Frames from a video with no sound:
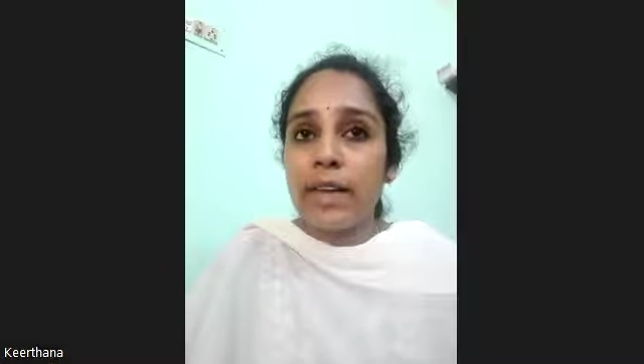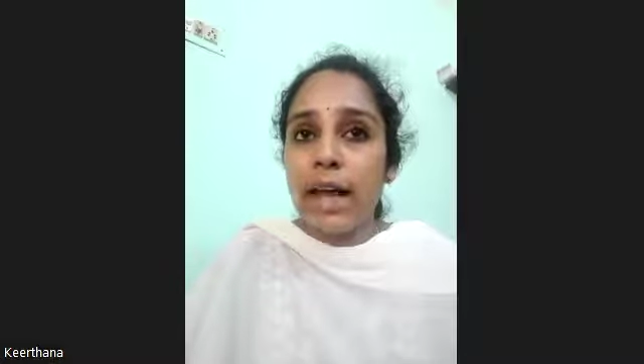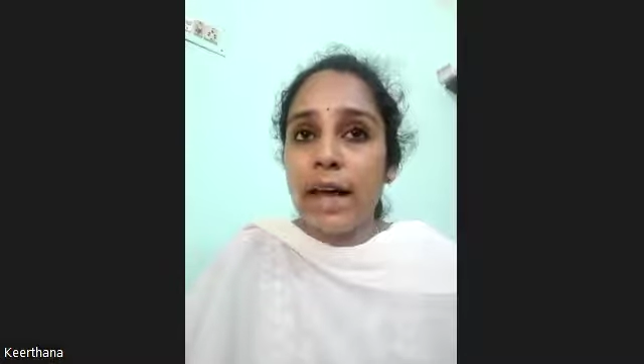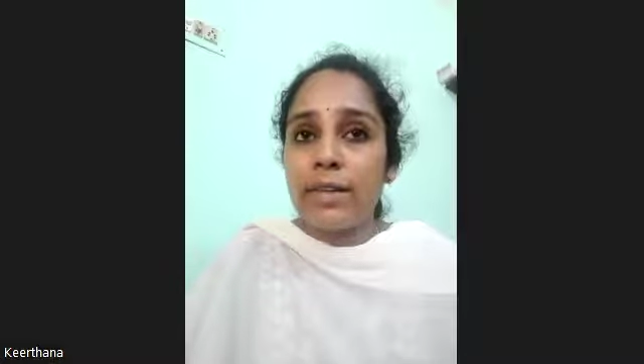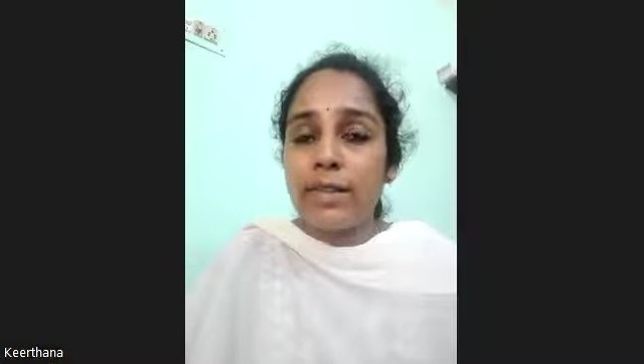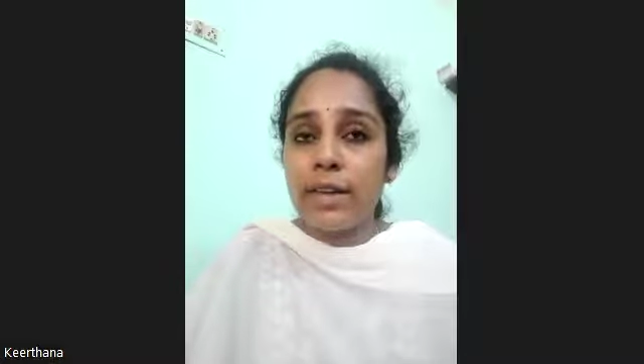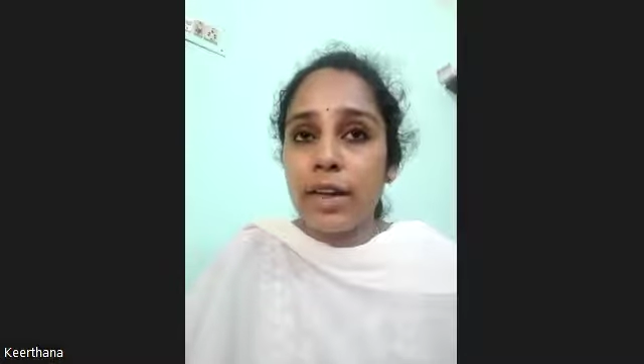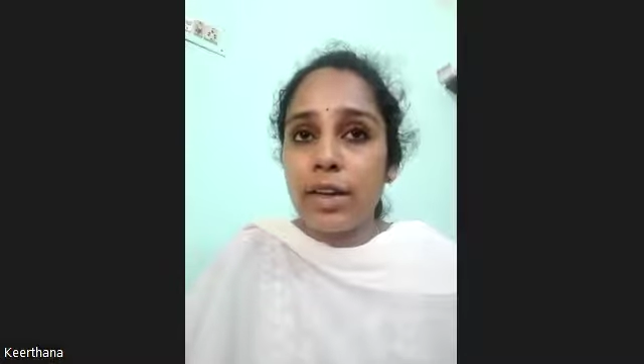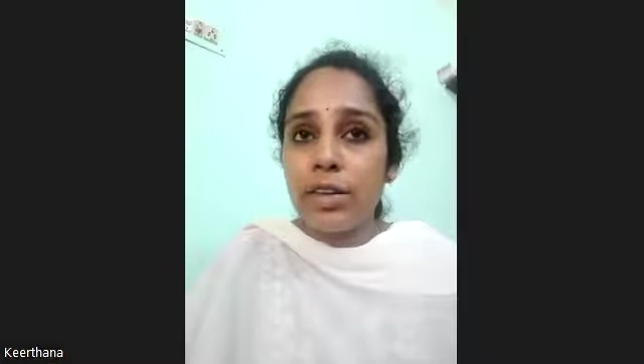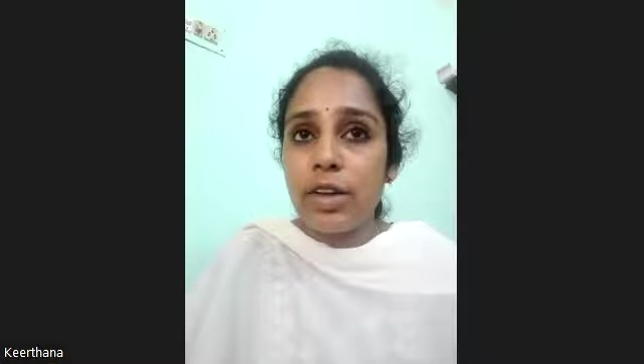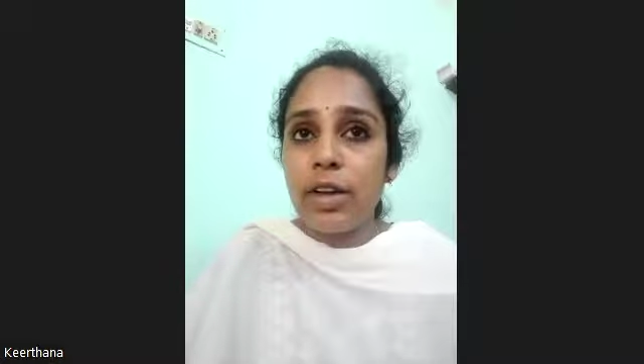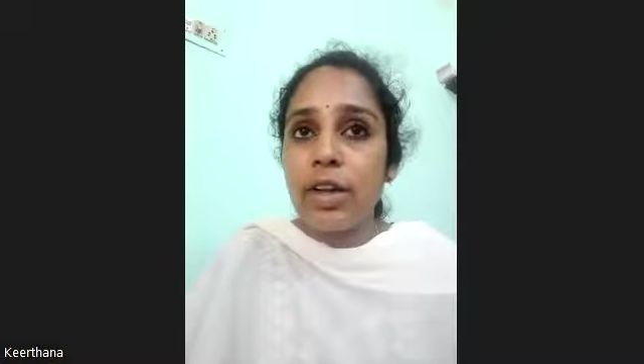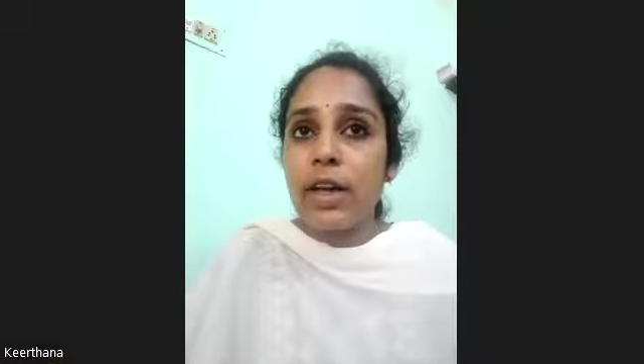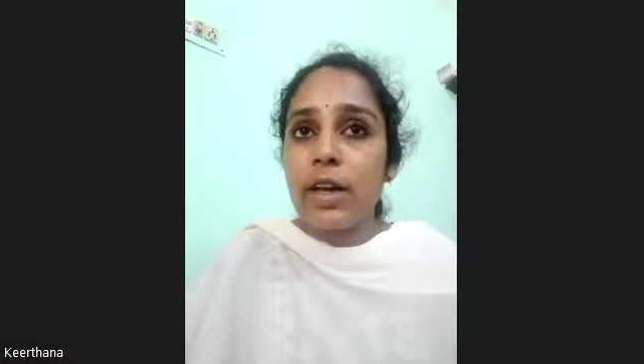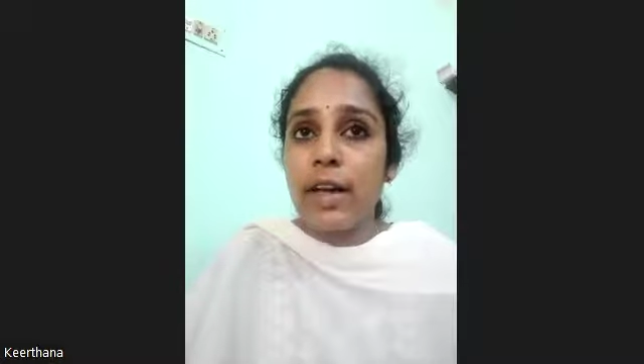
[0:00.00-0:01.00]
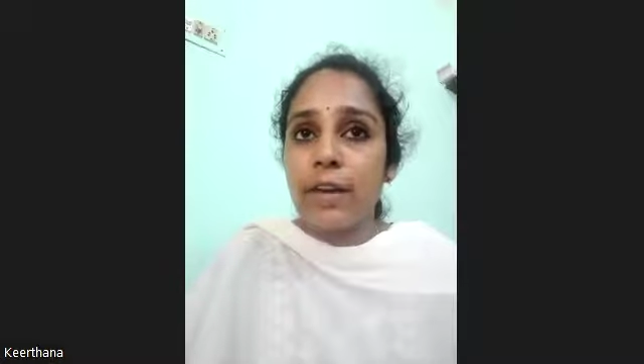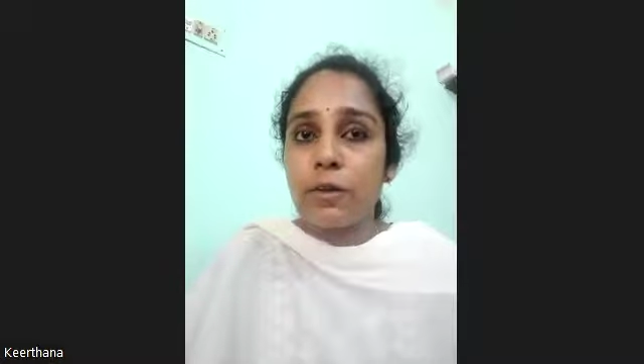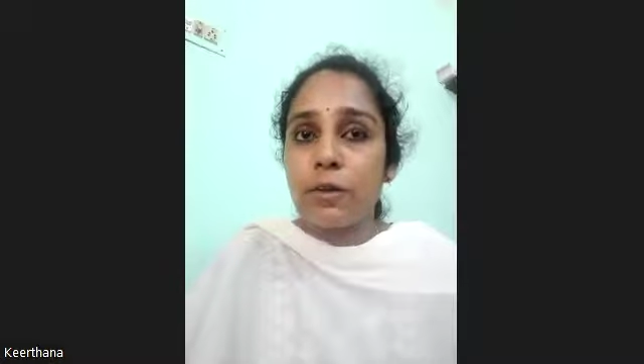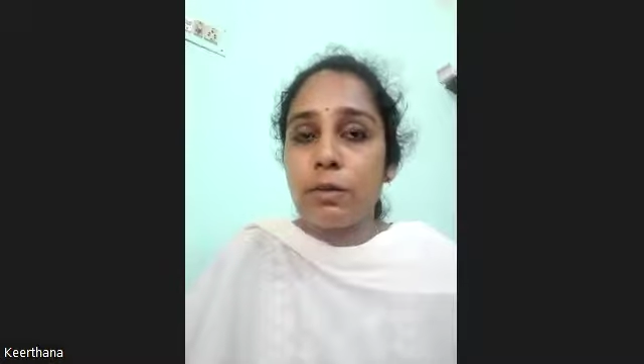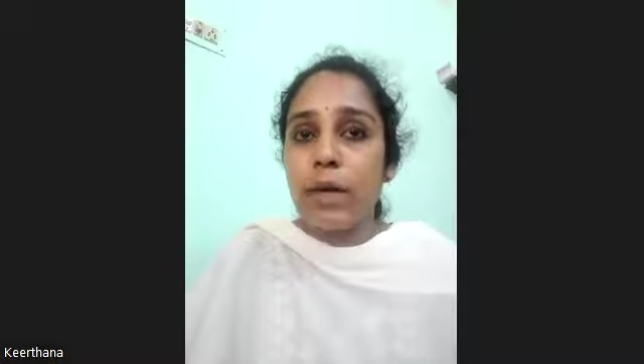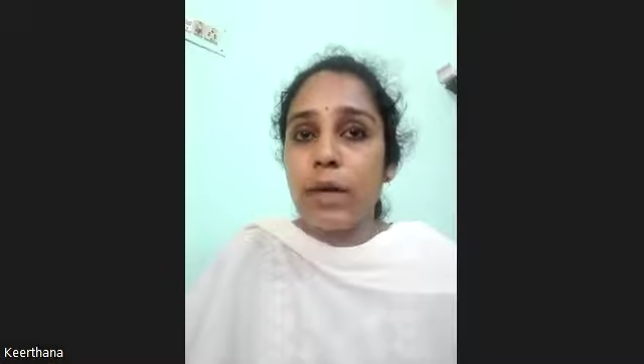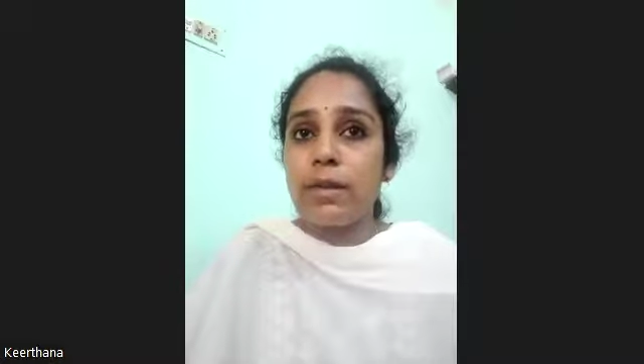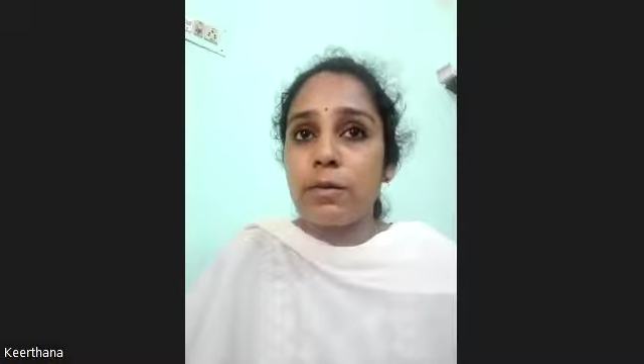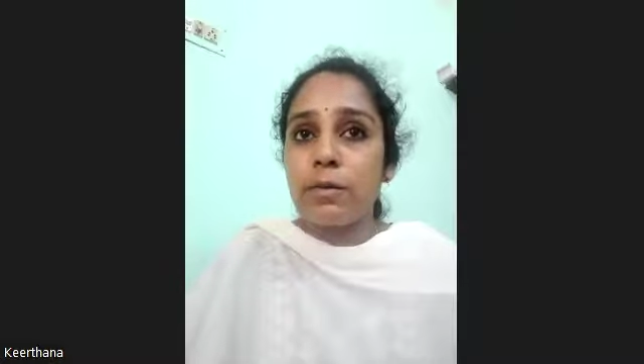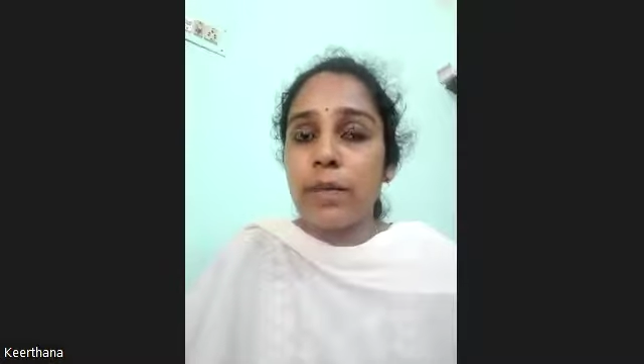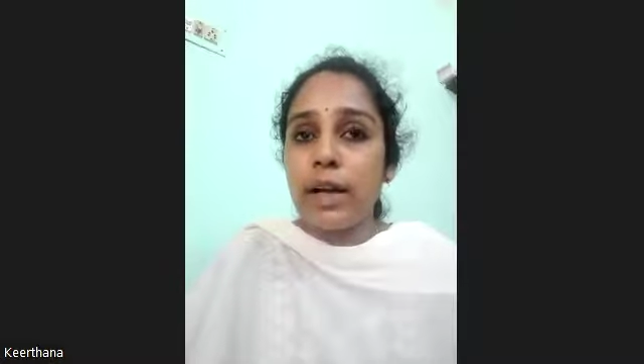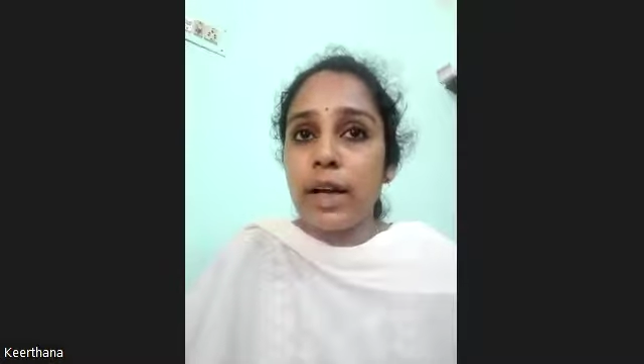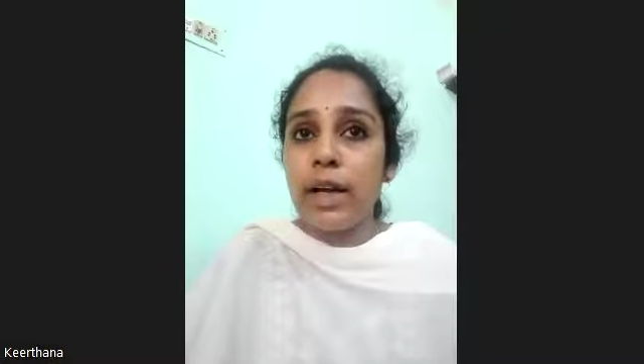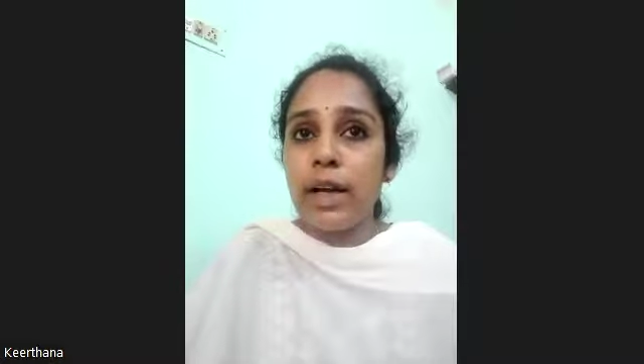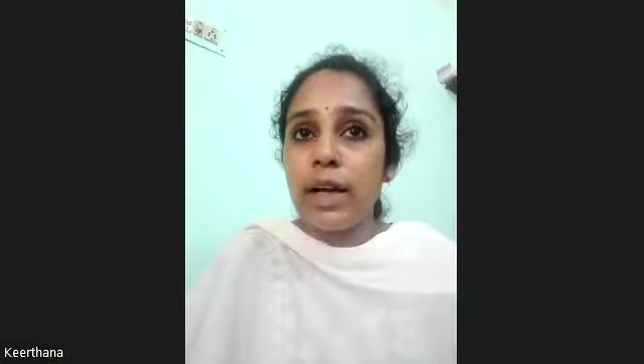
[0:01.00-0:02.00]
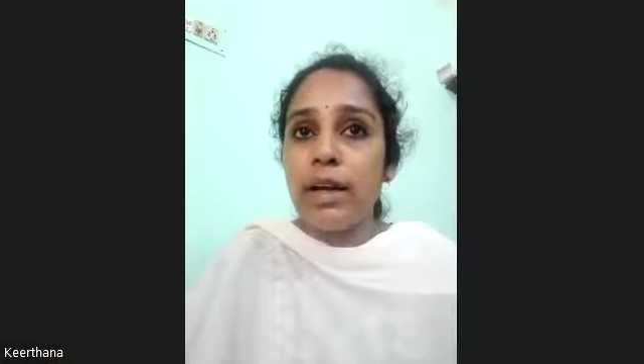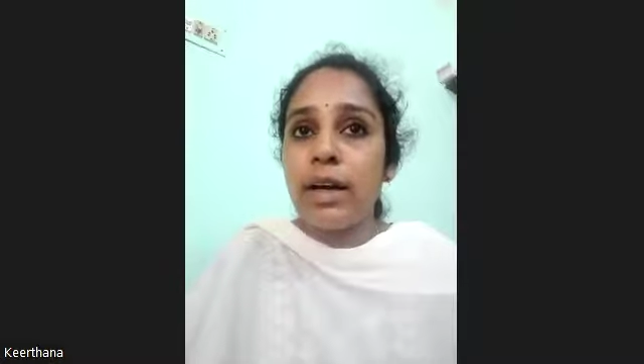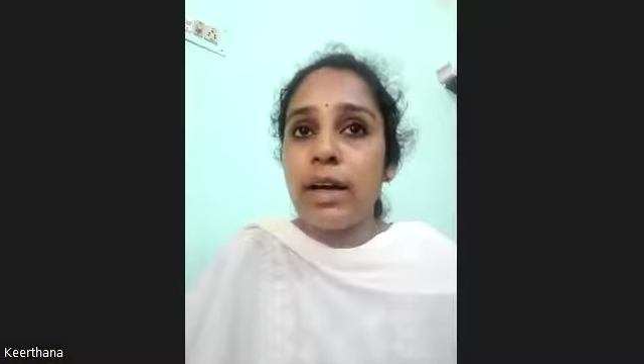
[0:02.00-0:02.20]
laceration, S means sprain,